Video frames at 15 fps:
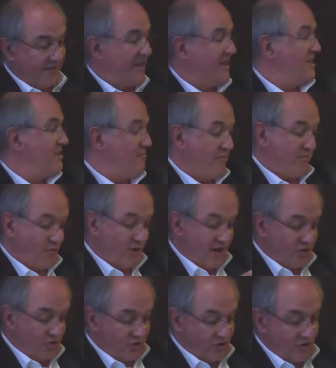and its
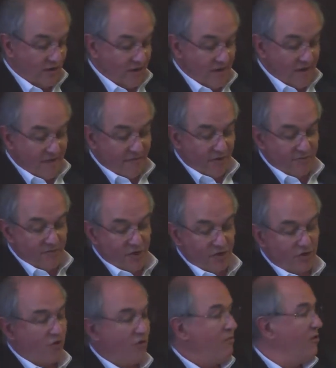population from the
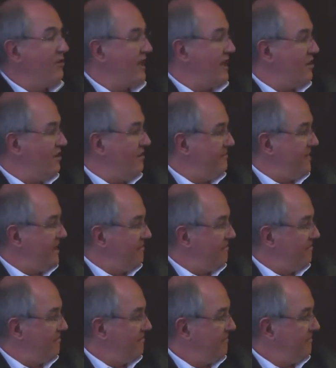global economy.
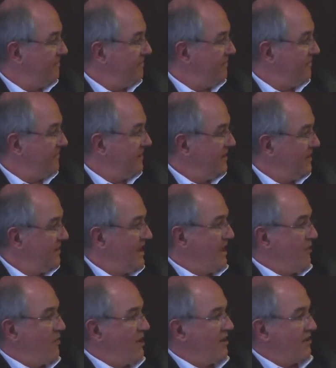And I
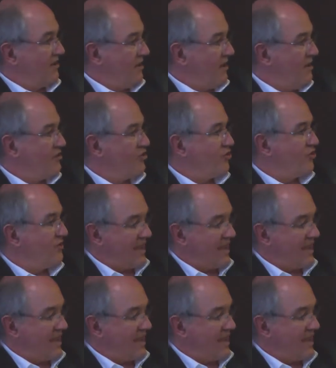will show